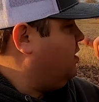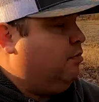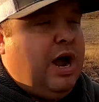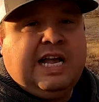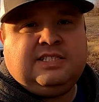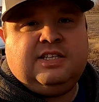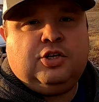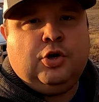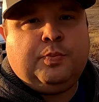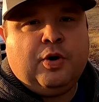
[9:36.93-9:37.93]
Braxton and
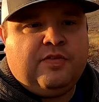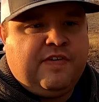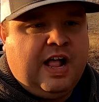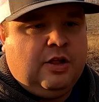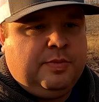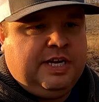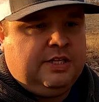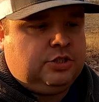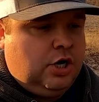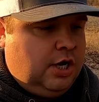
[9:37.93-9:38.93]
Cooper are following me in
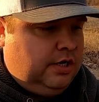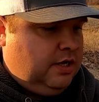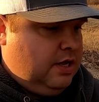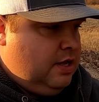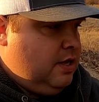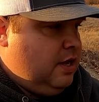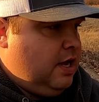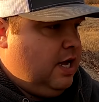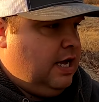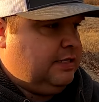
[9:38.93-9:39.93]
the truck.
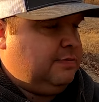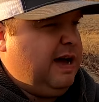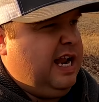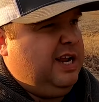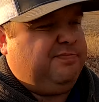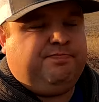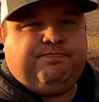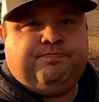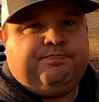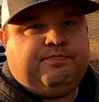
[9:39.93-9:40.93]
It's about a
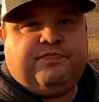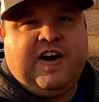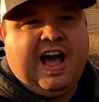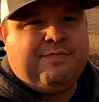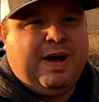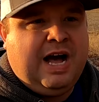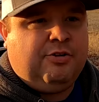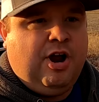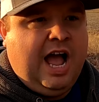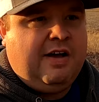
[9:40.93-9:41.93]
5-mile
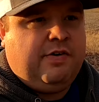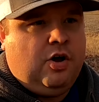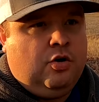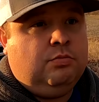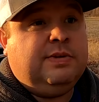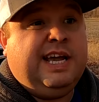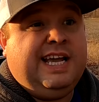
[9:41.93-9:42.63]
drive home.